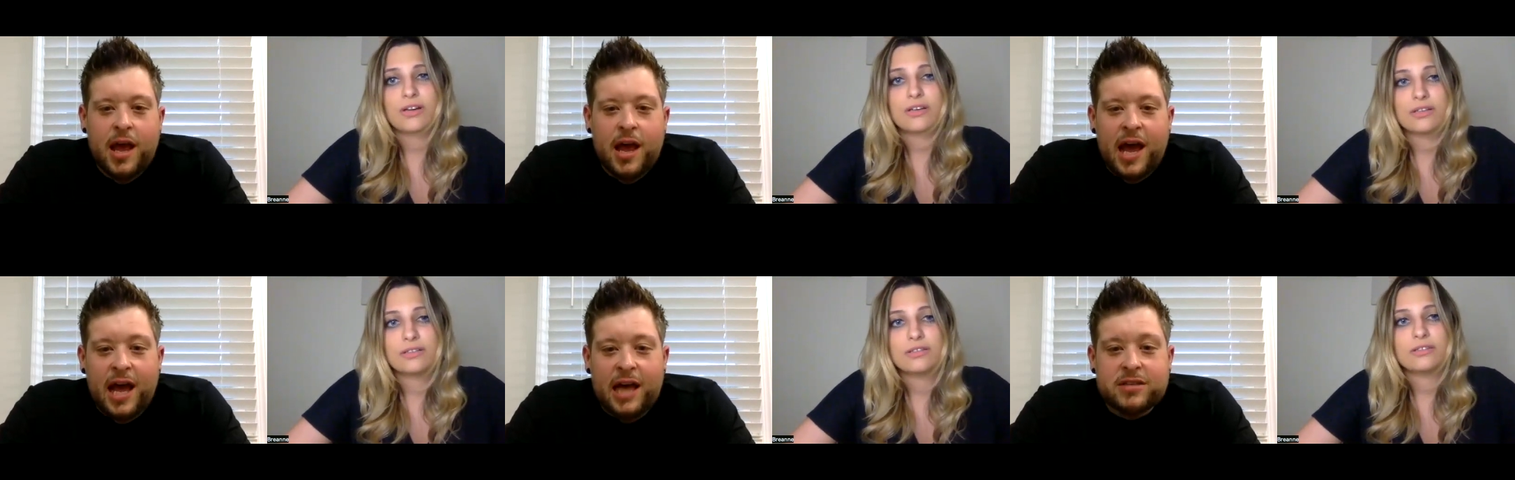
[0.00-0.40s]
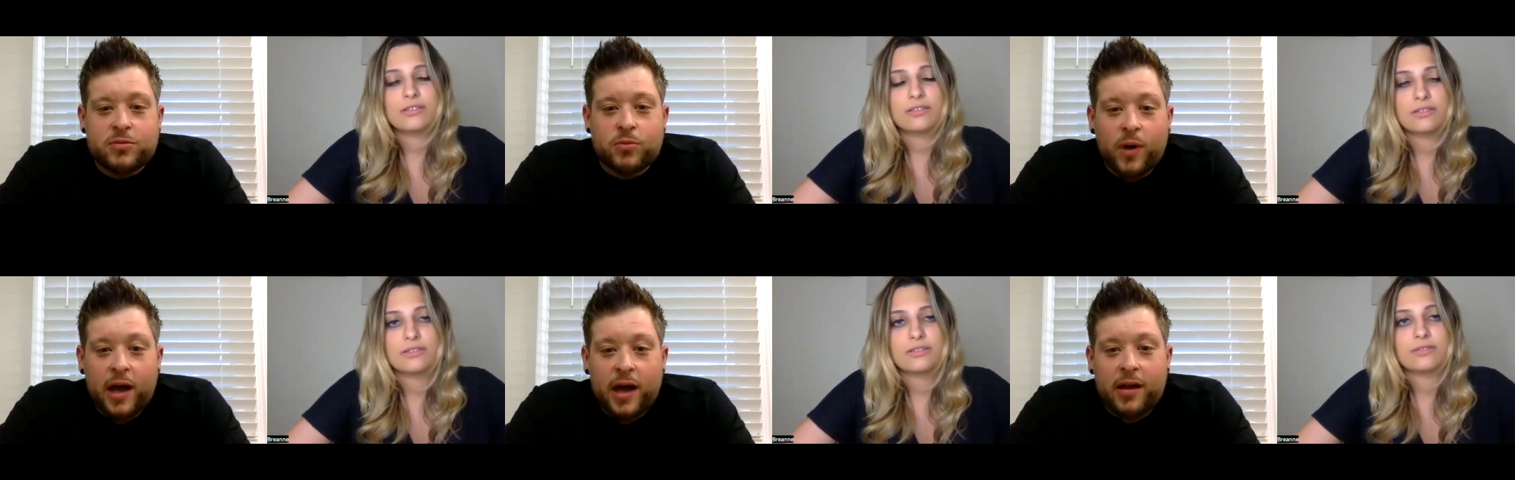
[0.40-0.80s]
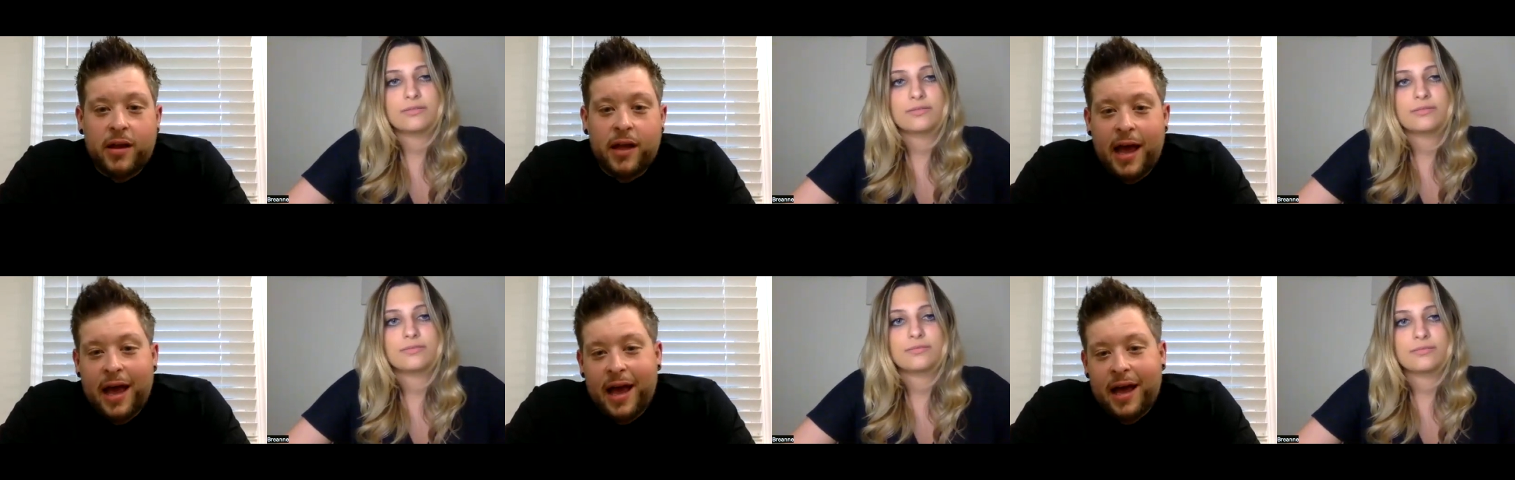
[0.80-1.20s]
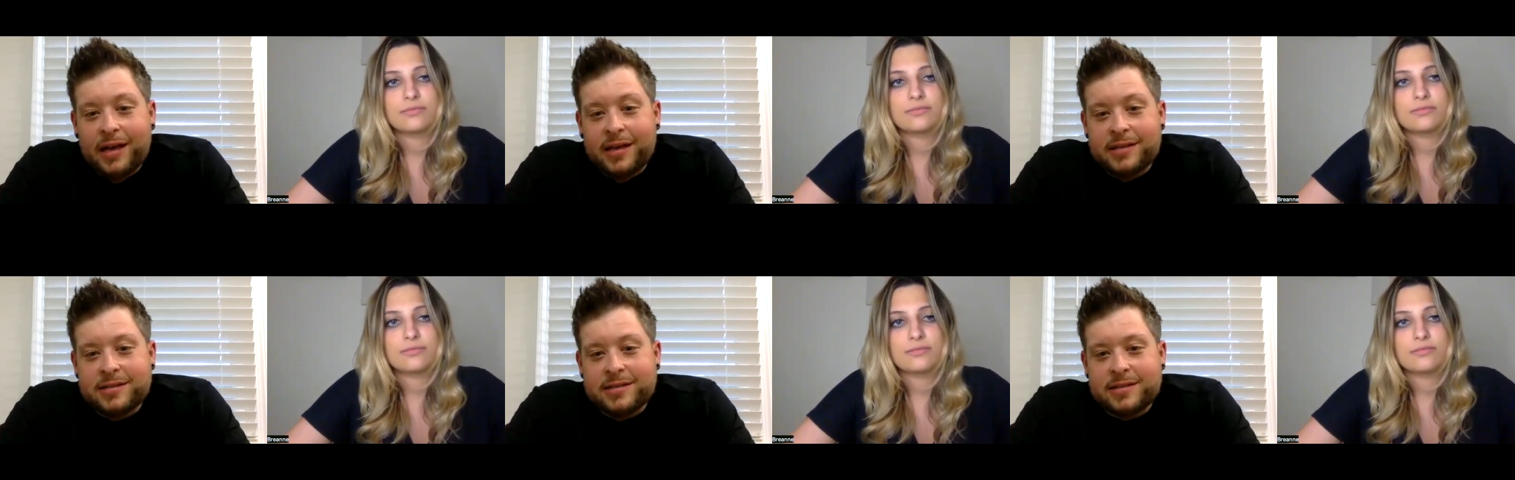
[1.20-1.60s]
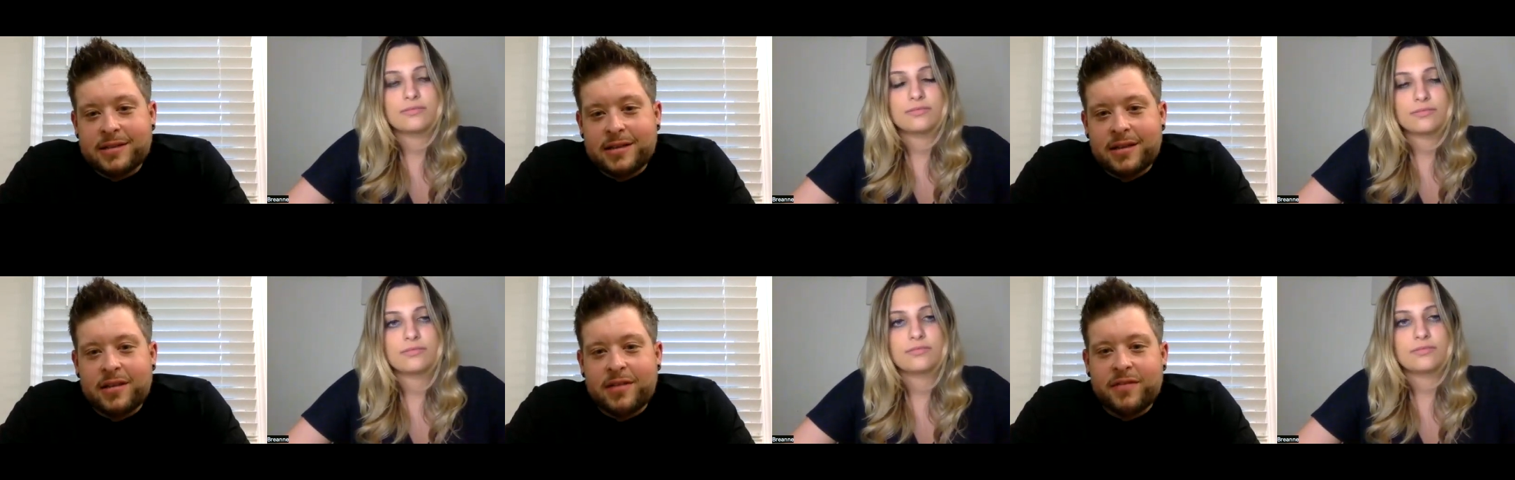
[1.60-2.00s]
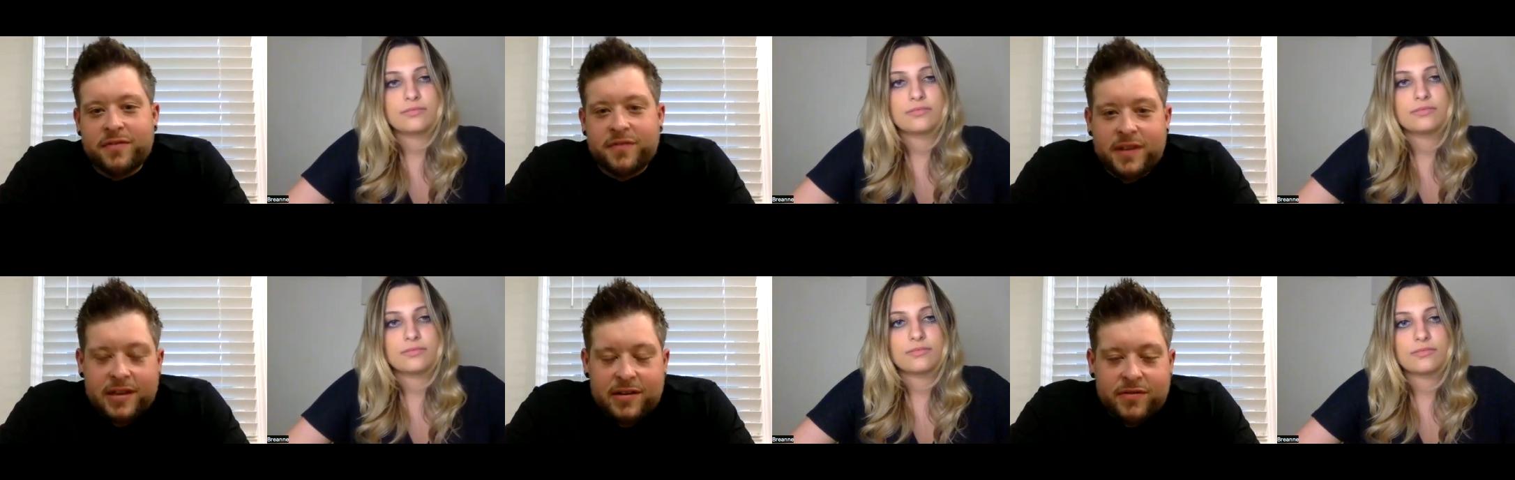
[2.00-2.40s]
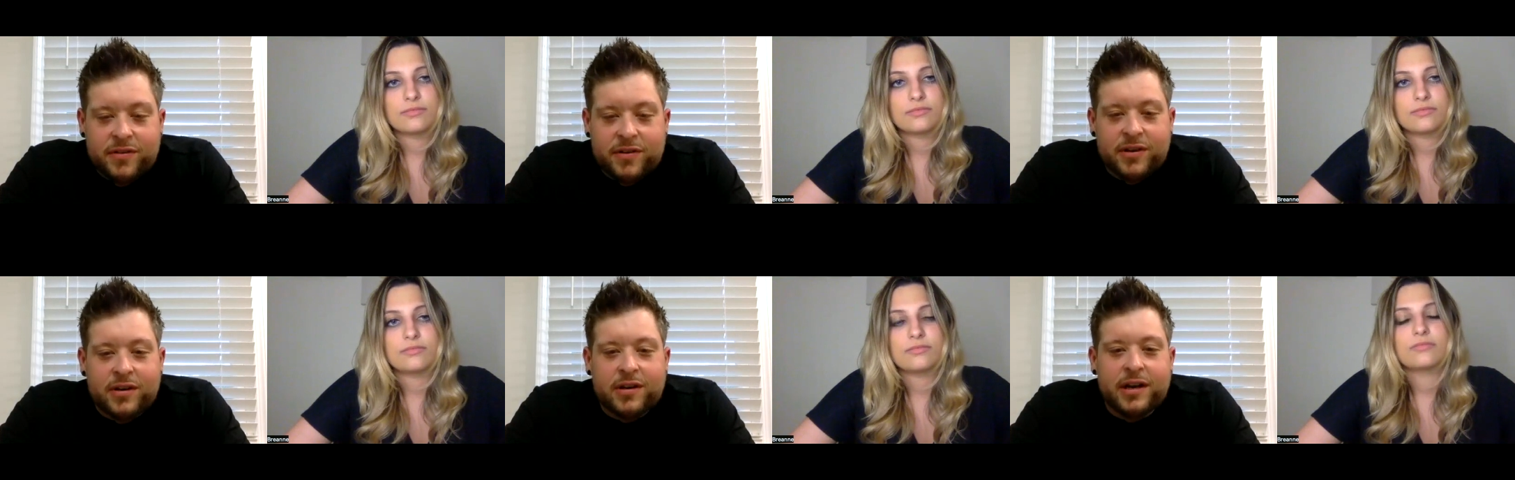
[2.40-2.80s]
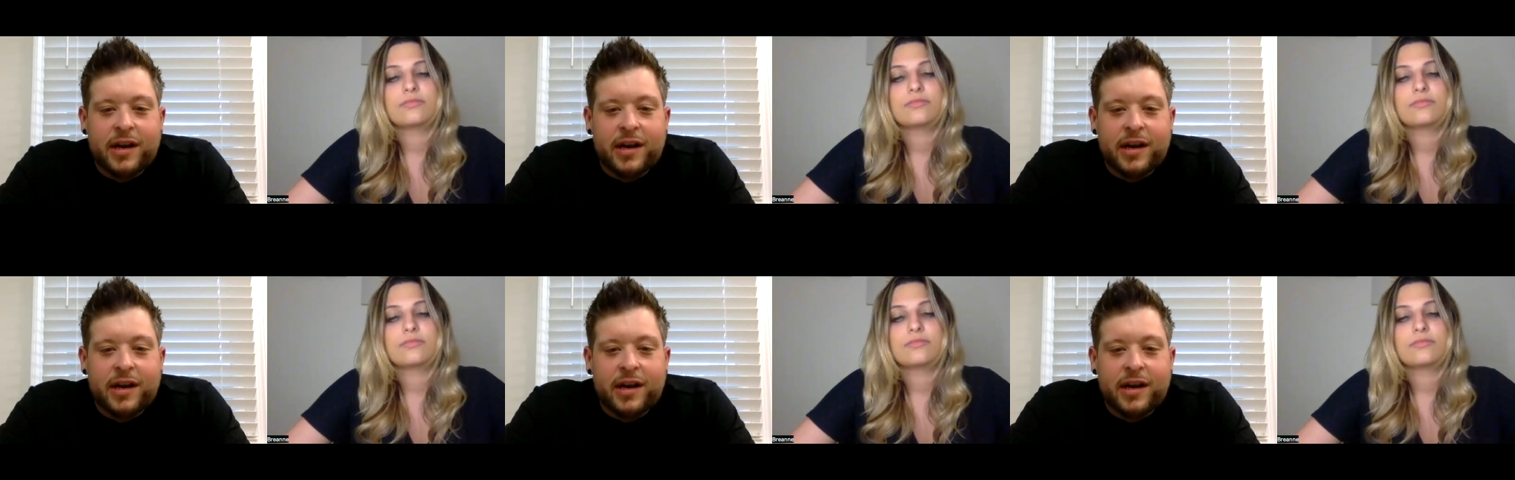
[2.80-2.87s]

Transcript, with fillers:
Speaker 1: as well as the fever